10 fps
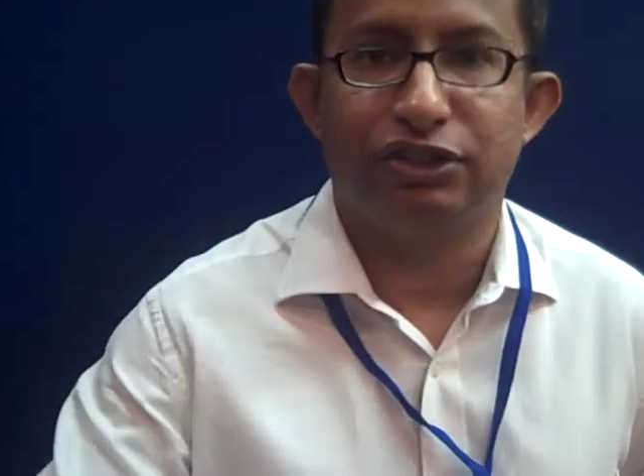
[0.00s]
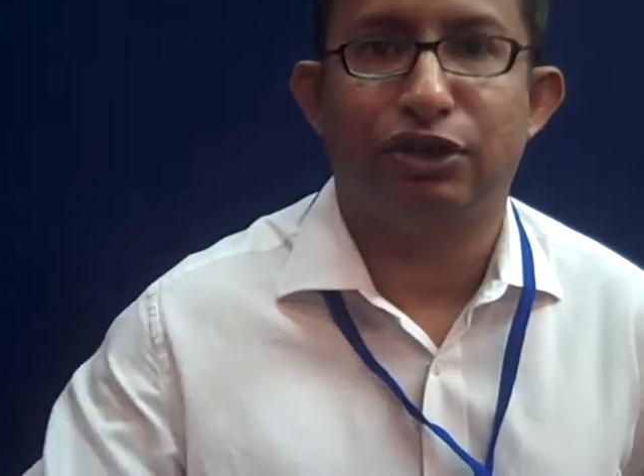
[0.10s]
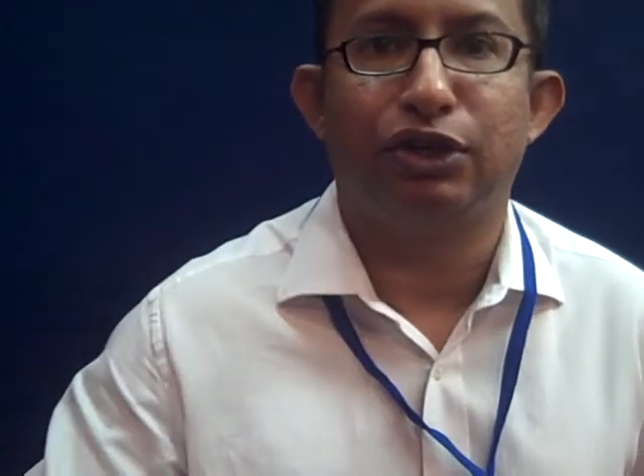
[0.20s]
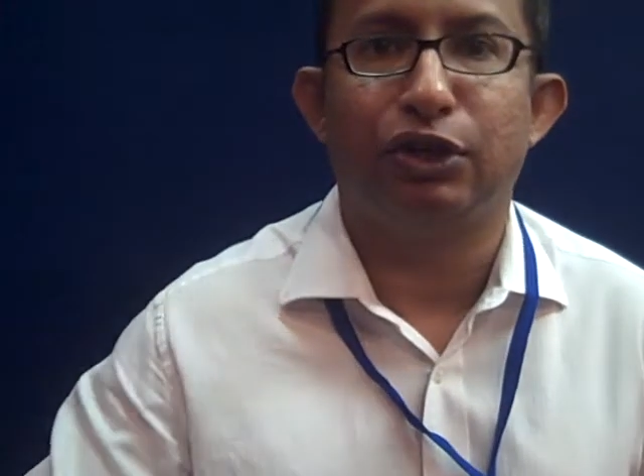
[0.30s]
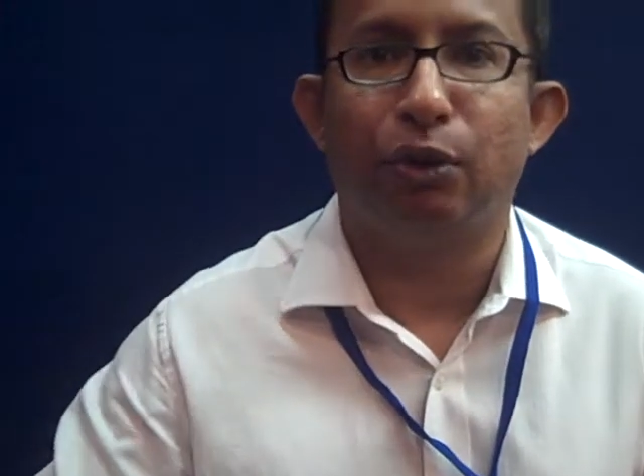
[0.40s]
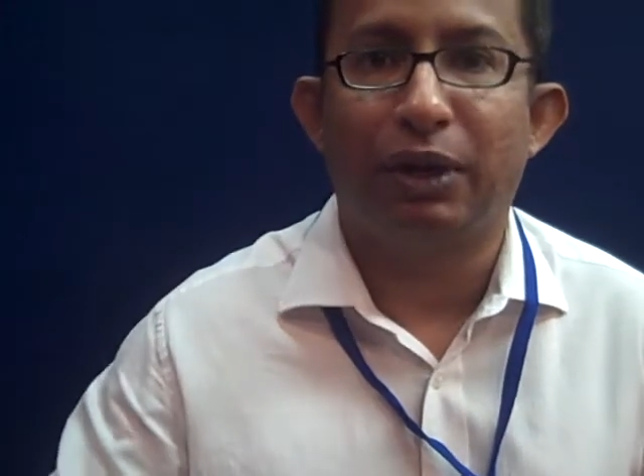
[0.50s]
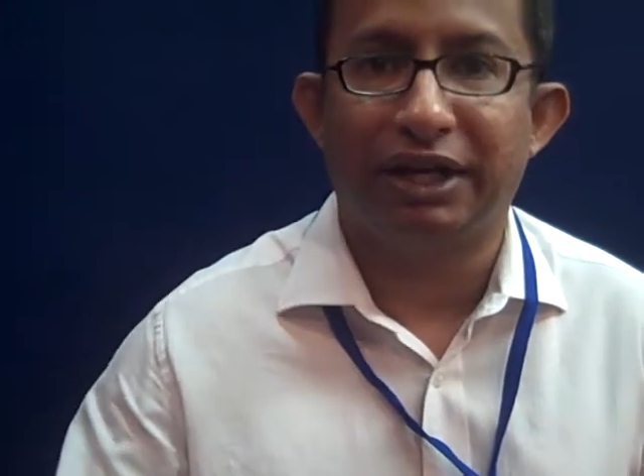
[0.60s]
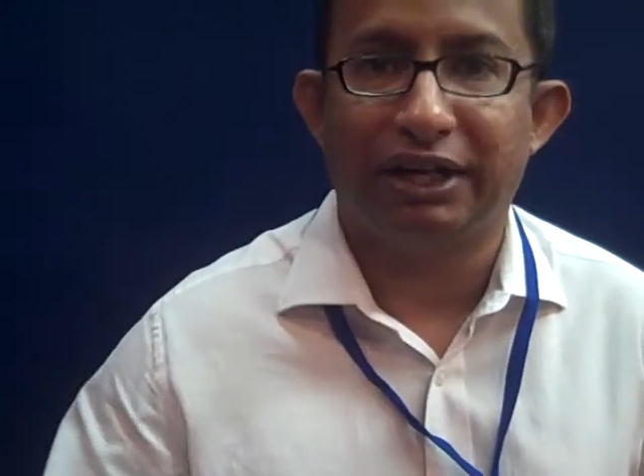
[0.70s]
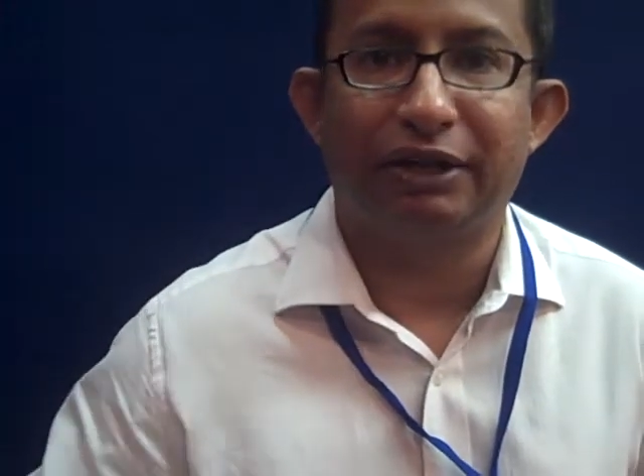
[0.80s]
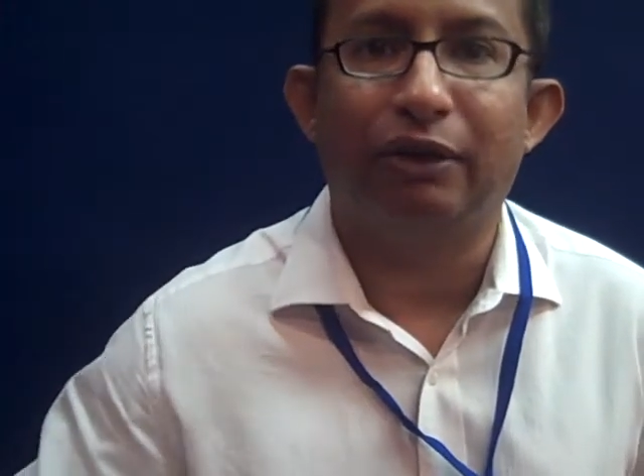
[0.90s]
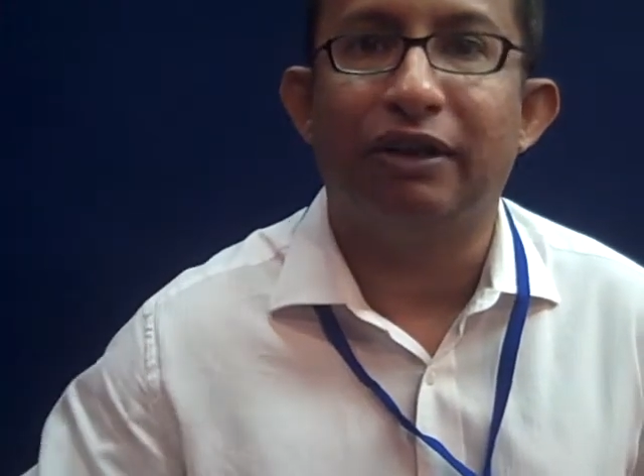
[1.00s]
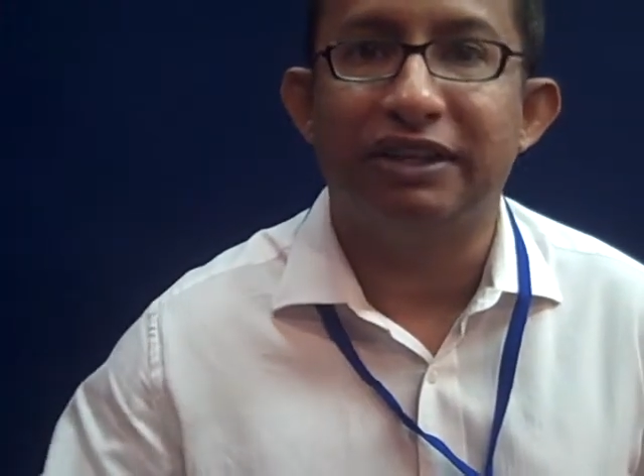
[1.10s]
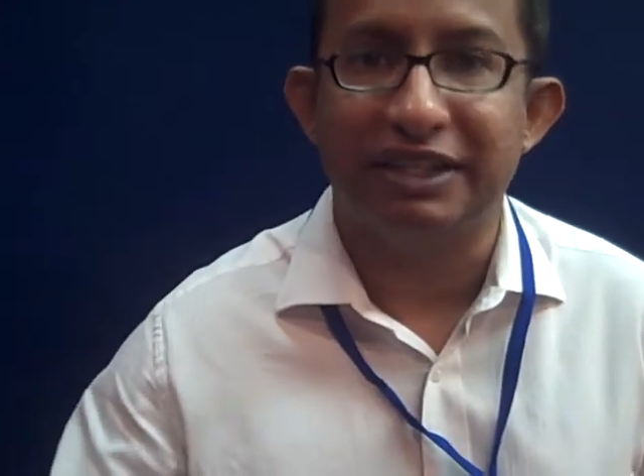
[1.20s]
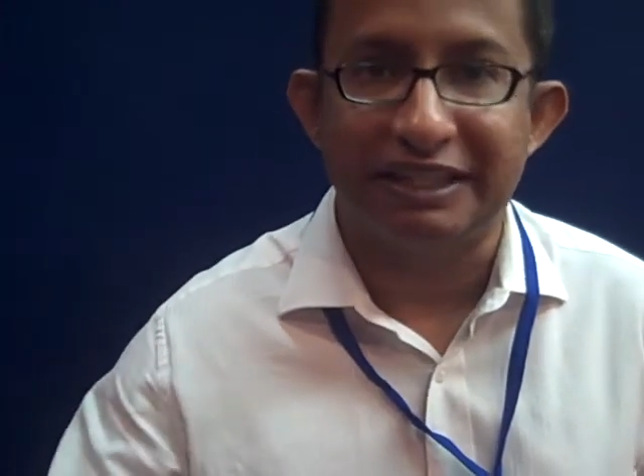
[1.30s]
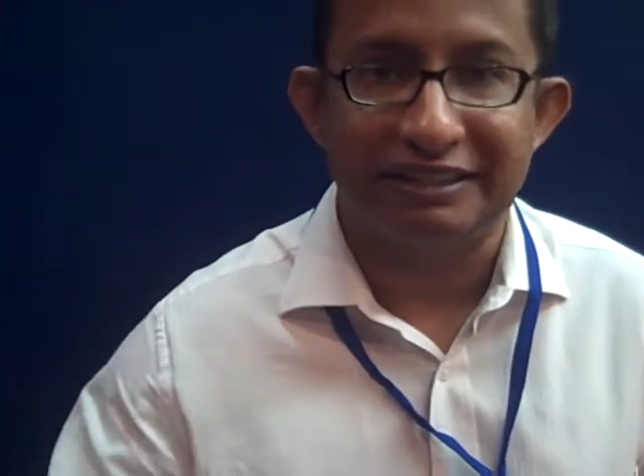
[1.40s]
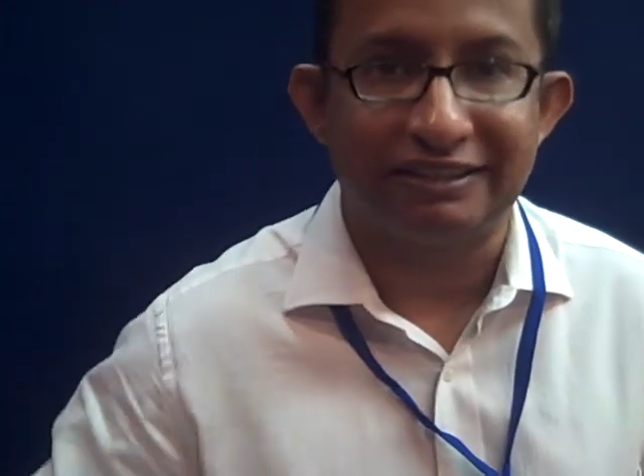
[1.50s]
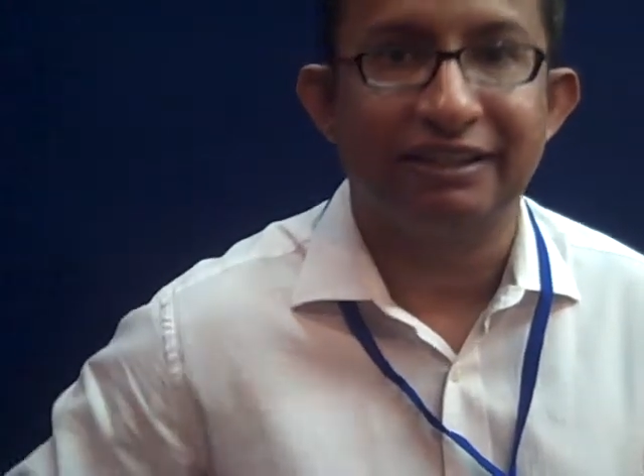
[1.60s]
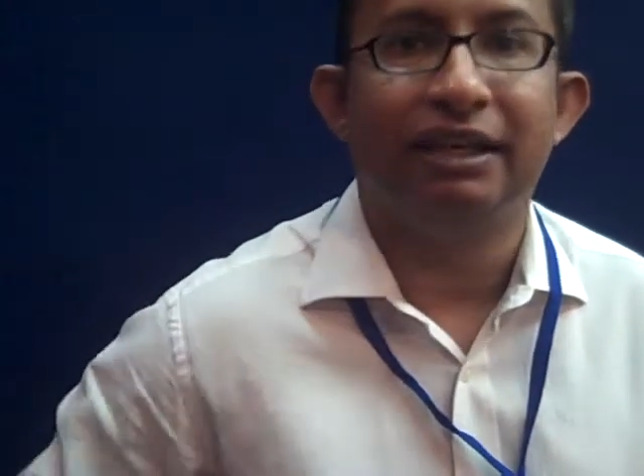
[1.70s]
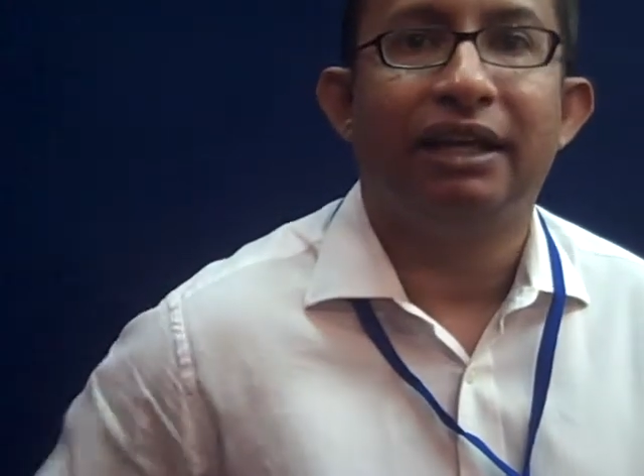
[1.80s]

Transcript: on what technologies